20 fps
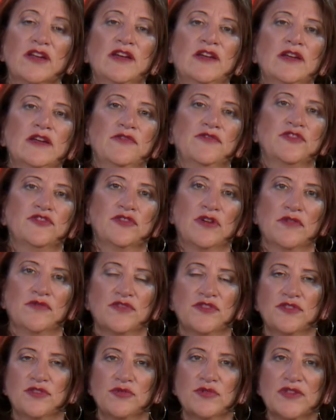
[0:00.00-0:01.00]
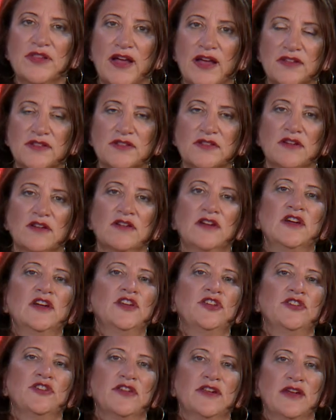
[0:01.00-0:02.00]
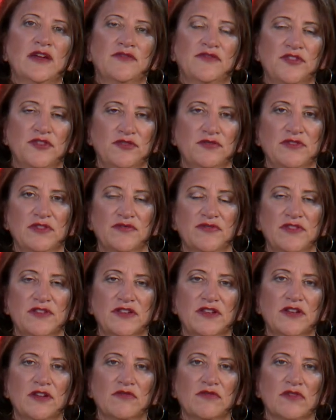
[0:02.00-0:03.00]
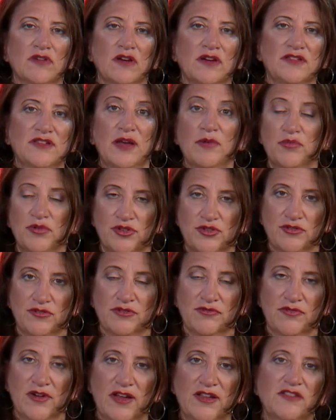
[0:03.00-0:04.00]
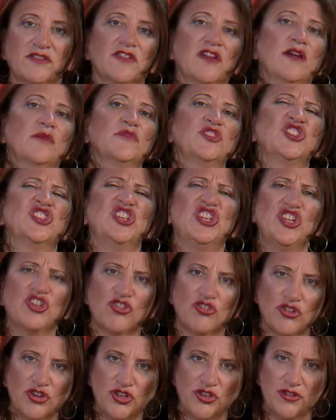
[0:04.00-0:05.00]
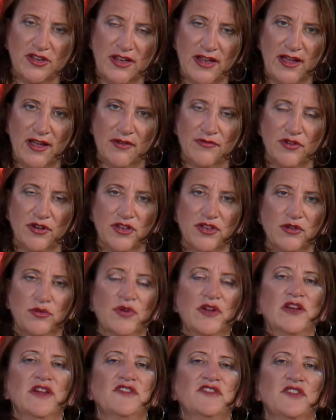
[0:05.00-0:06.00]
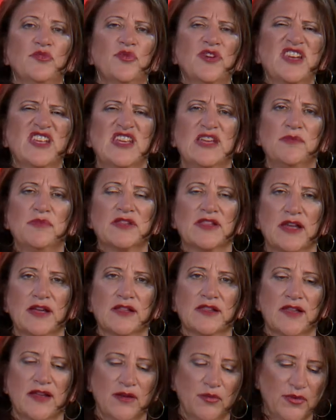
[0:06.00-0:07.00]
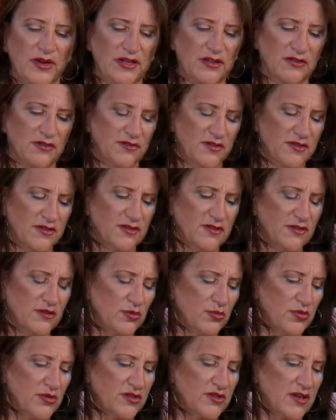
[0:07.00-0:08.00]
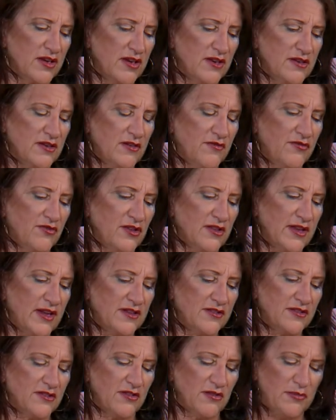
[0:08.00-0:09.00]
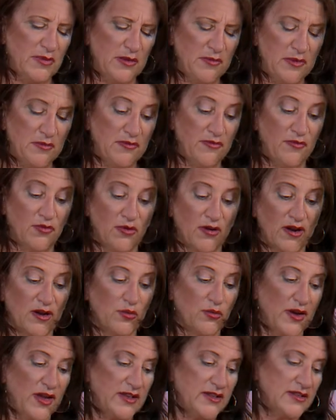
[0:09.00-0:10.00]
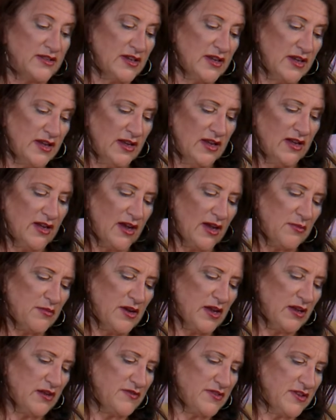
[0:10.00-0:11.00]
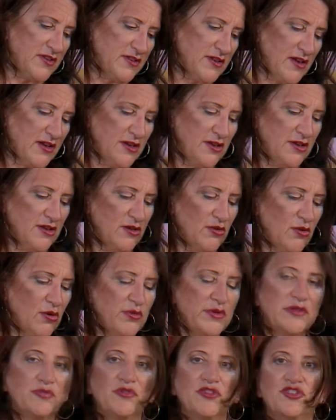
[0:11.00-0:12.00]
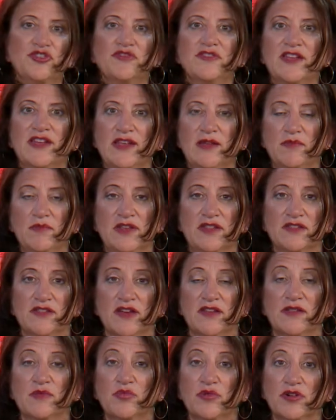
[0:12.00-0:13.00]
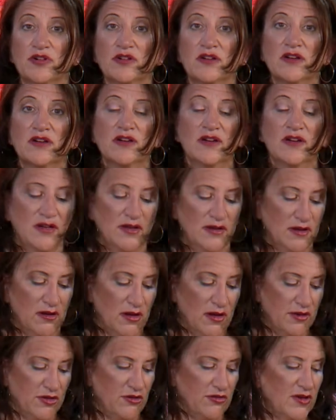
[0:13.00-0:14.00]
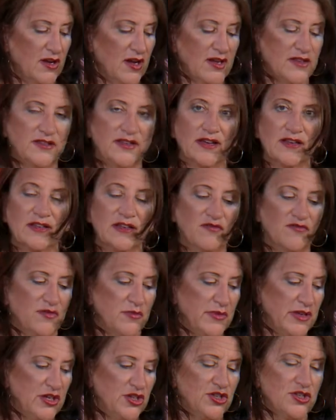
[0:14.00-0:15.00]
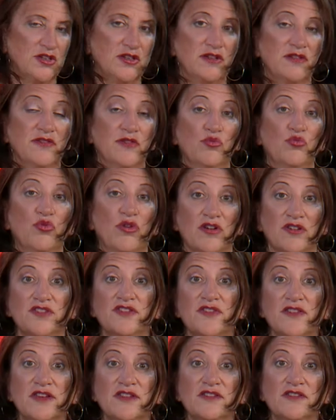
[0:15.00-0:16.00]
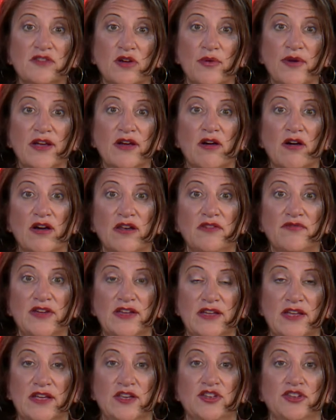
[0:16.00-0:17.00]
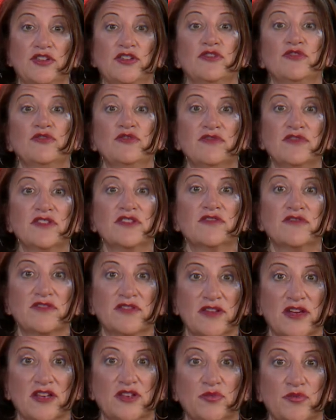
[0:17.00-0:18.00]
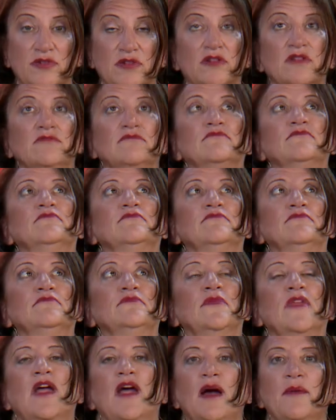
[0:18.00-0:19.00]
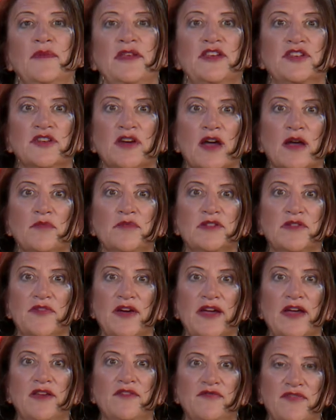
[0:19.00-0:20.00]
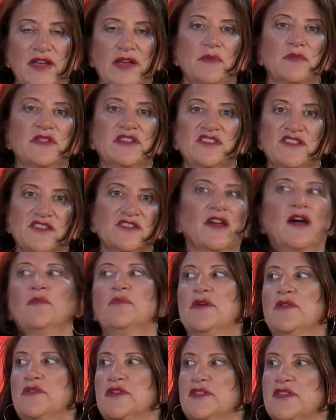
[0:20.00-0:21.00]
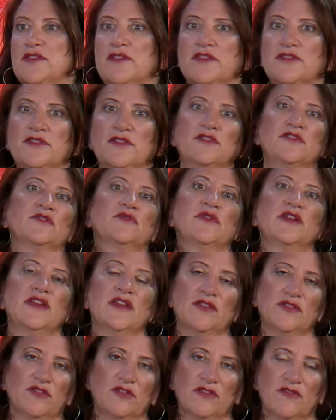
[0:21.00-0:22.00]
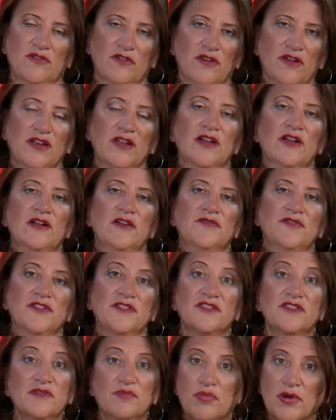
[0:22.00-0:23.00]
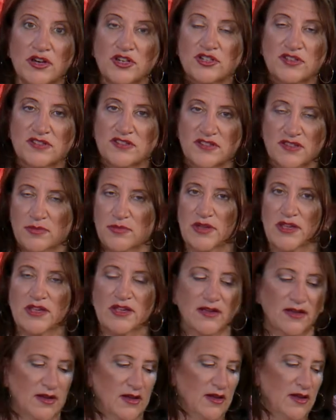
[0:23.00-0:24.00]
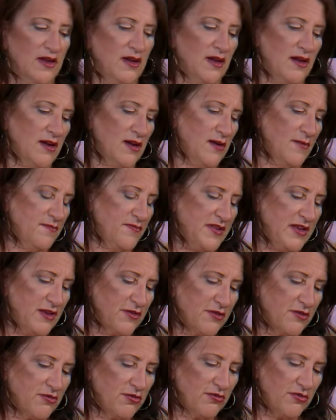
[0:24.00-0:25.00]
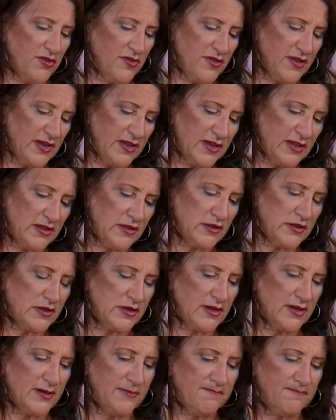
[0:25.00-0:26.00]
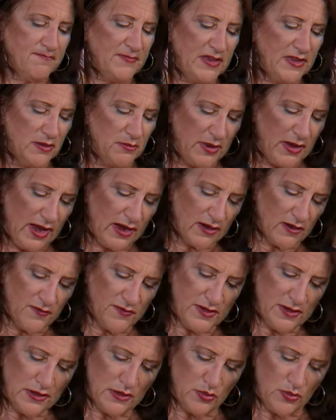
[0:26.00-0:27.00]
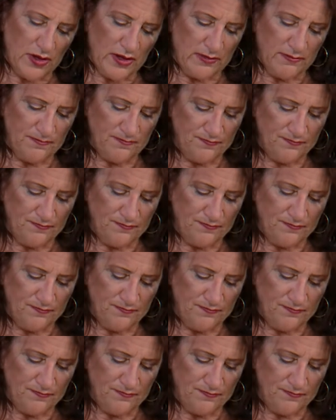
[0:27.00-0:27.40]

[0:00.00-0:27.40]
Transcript: If you travel to Alaska, you're going to have to do different, you know, uh, temperatures, right? So how much gear are you going to have on you? So you want to keep it like lightweight. So this is a little book that I had done for Alaska, and maybe before I went, I might have decided, you know, always put your name inside the book. Uh, your contact information. The worst thing is going on a vacation and losing your sketchbook. How many times have I had families stop everything that they're doing and look for it? This is precious to me. Um, the other cool thing is um, in the back of this one,